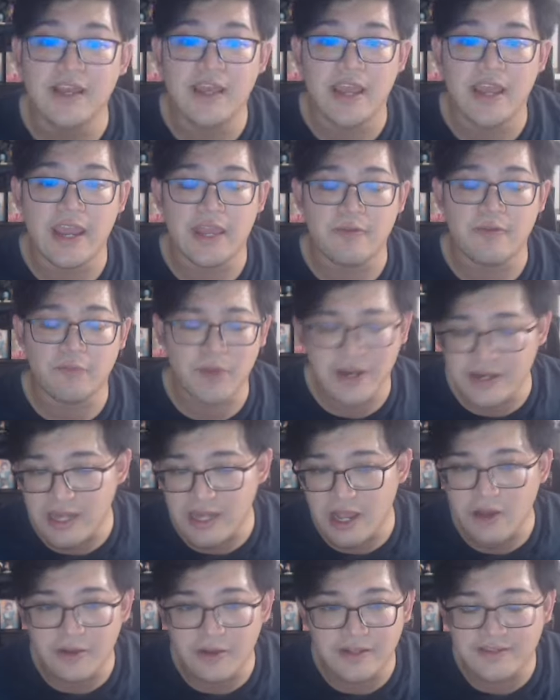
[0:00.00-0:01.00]
And right
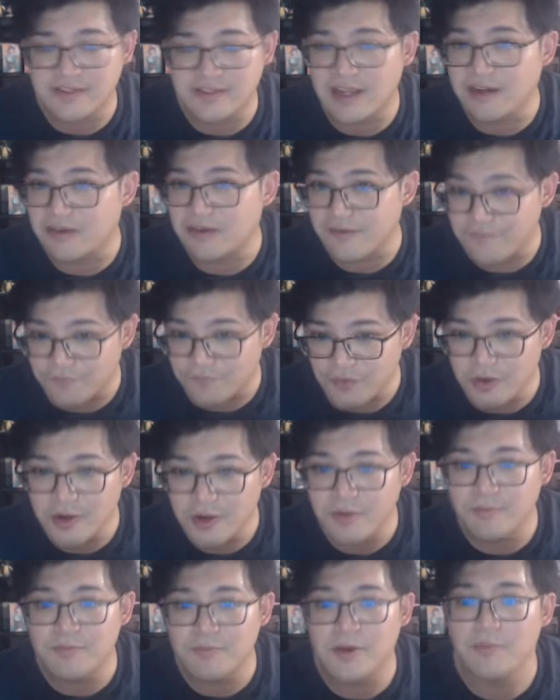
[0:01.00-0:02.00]
now it's not
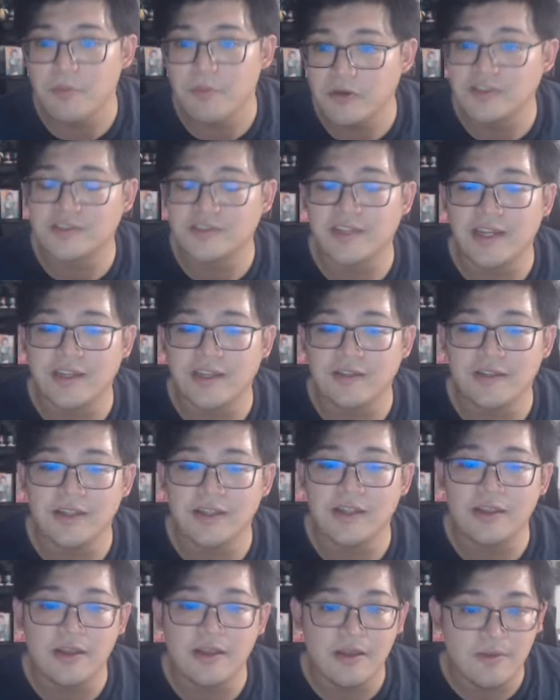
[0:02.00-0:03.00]
confirmed, but most
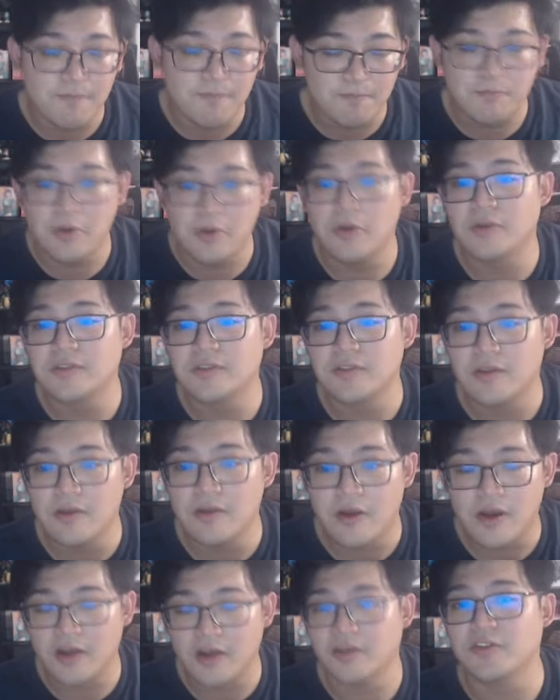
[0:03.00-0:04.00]
likely both
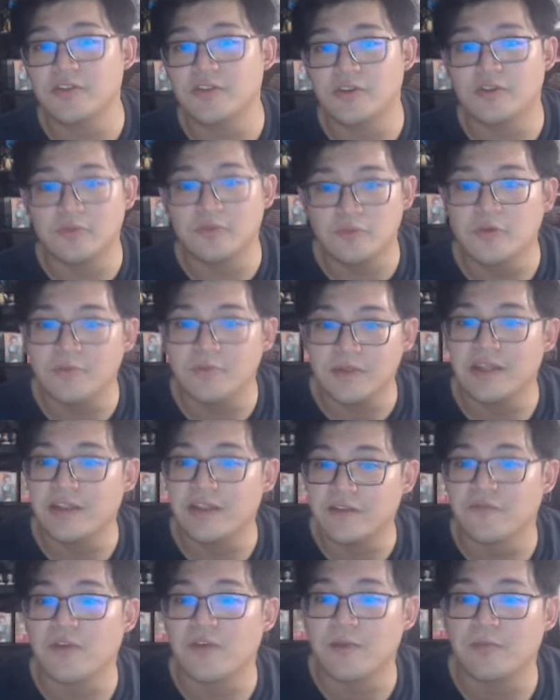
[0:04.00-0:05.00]
Hakunos will be in
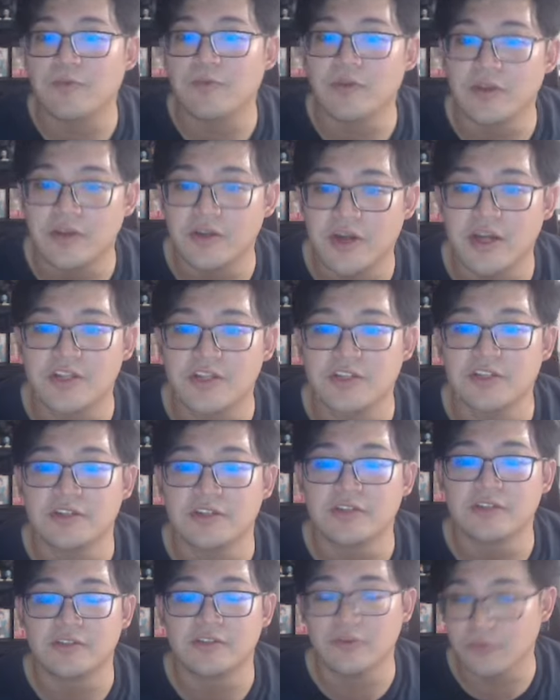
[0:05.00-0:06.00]
the friend point
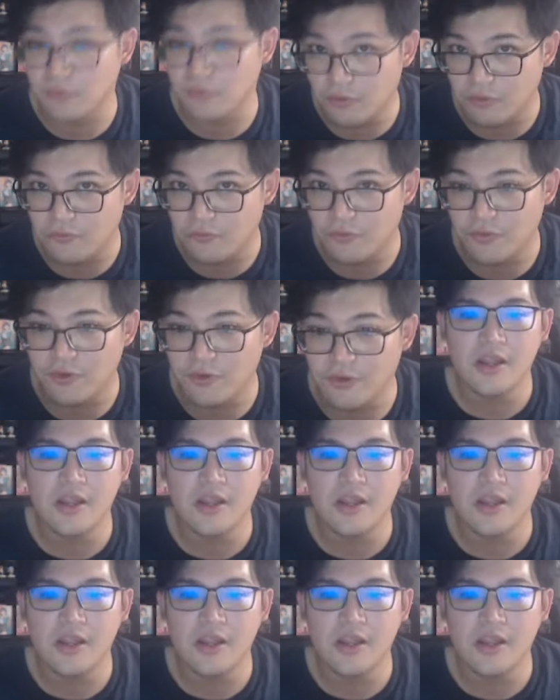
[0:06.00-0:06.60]
gacha to roll for.